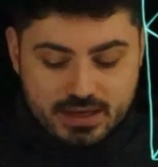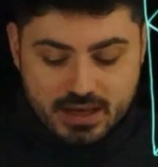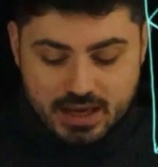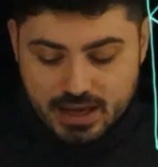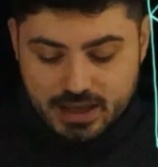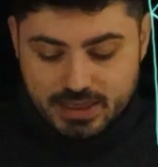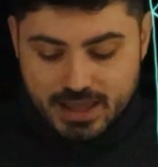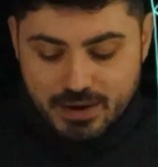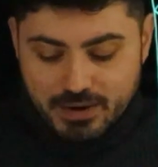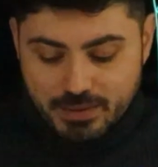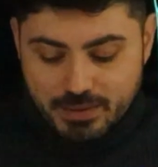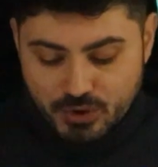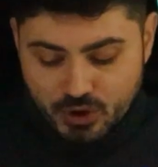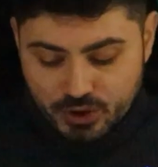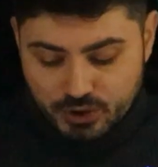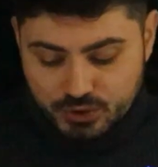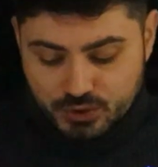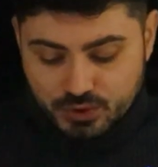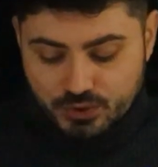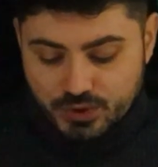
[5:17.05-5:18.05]
Now I'm
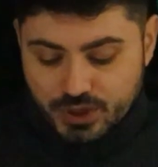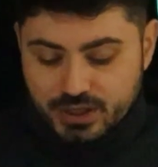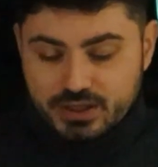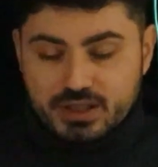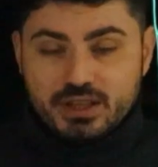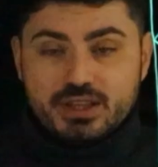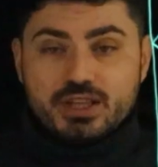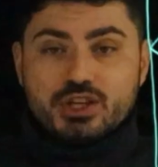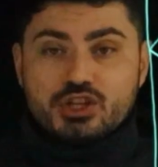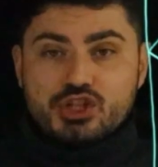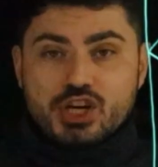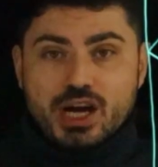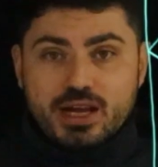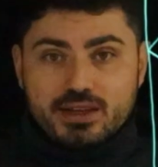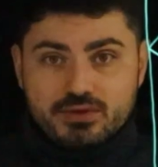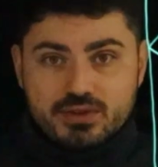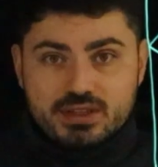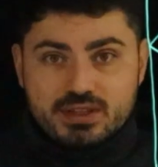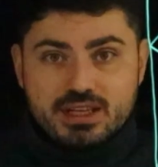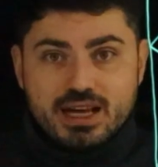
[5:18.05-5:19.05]
going to read the
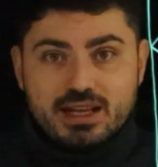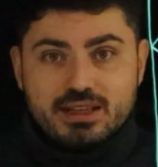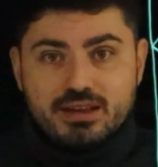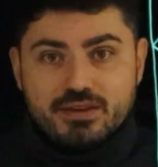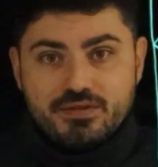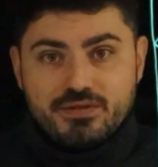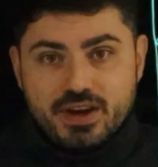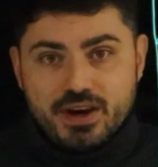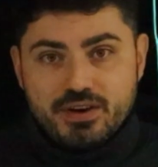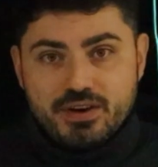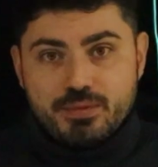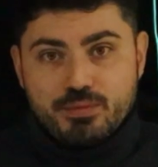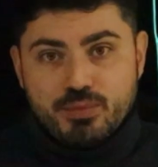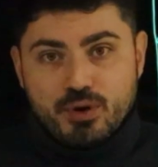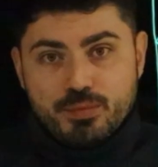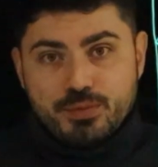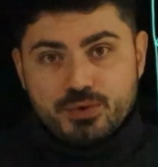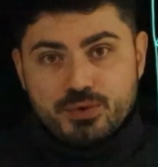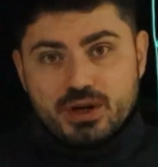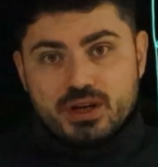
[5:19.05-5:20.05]
nakshatras that are very
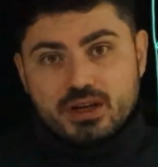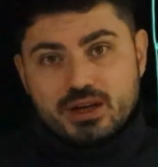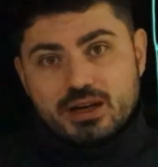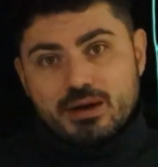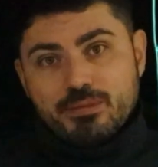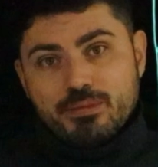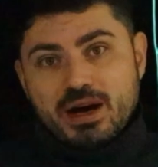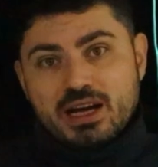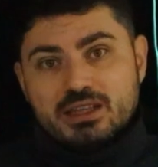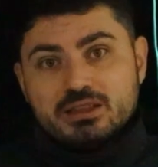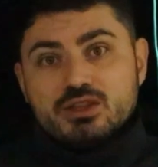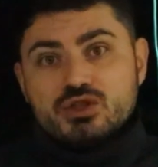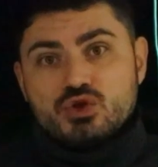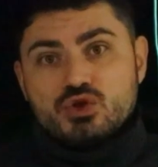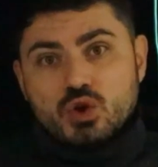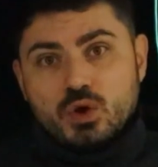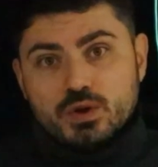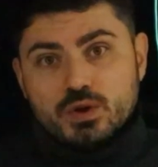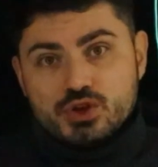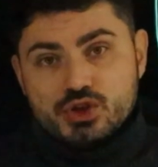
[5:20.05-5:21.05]
popular among
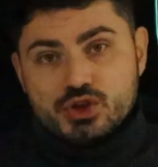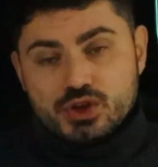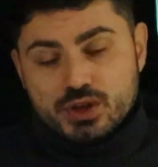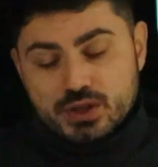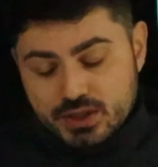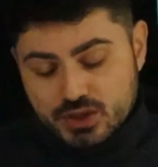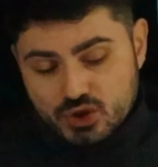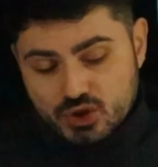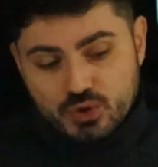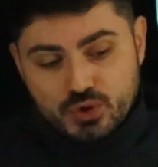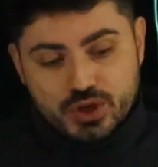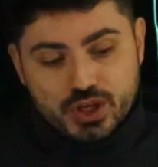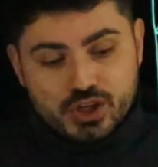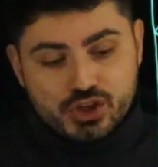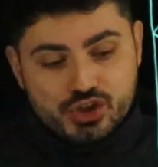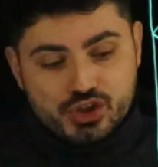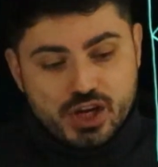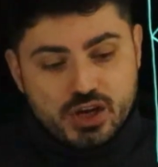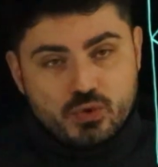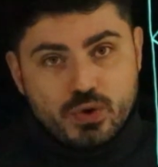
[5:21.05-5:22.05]
astrologers, so you can
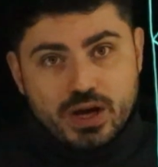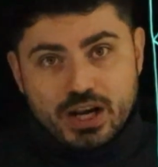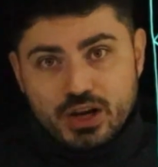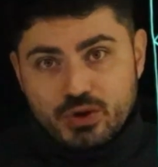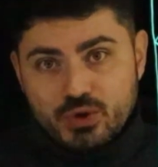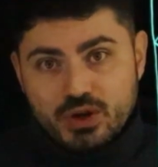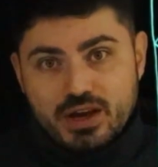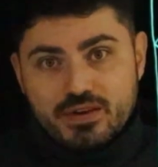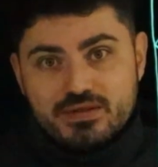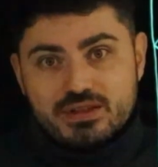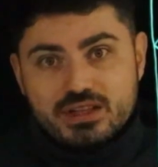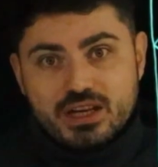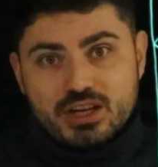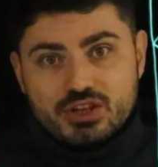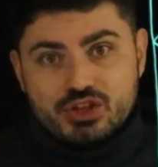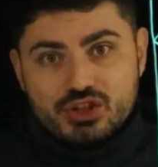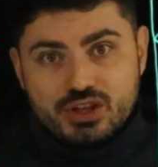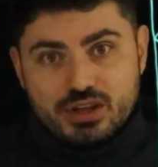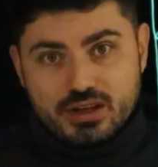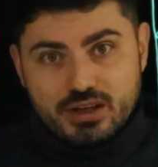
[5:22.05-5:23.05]
check whether you have such
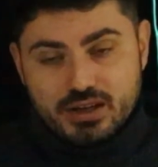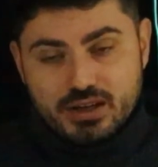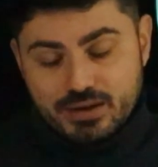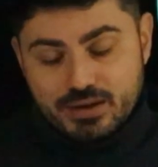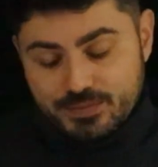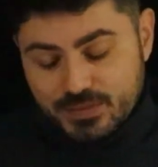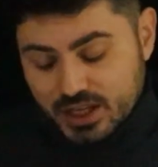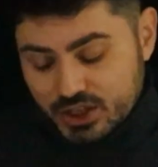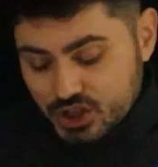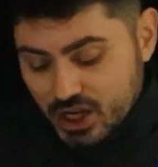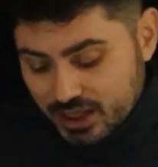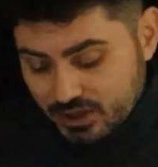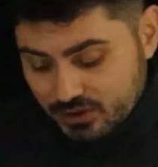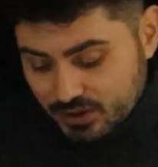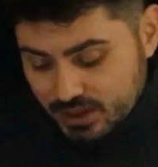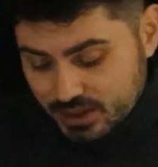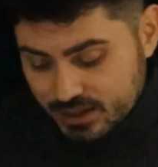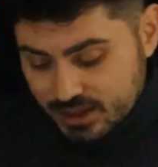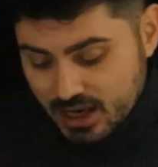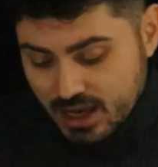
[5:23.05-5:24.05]

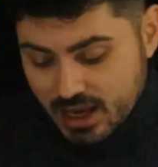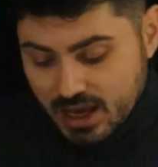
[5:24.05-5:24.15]
nakshatras.